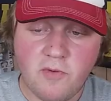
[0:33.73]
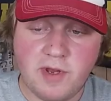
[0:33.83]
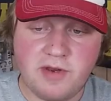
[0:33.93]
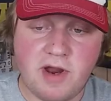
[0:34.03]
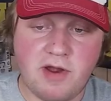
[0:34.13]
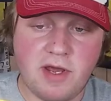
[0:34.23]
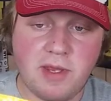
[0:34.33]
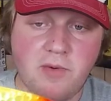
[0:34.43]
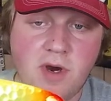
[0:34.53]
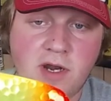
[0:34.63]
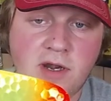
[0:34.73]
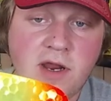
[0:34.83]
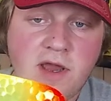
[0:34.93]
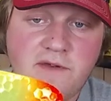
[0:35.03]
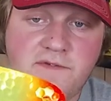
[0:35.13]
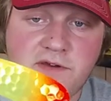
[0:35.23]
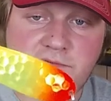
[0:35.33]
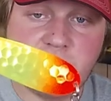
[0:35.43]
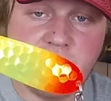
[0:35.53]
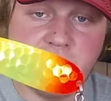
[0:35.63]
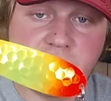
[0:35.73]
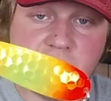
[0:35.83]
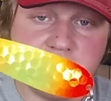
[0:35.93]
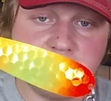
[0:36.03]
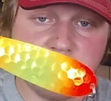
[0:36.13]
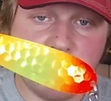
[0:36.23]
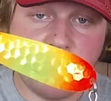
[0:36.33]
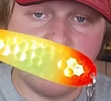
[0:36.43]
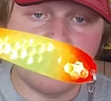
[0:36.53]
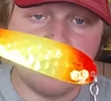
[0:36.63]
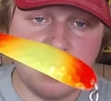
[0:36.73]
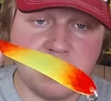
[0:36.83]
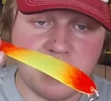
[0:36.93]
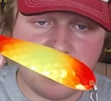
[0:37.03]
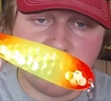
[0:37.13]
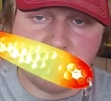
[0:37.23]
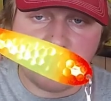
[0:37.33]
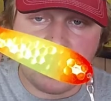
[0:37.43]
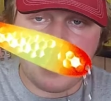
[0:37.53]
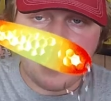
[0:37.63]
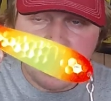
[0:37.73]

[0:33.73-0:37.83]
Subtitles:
when you're out on the water. Feel free to bring some larger ones that are bright.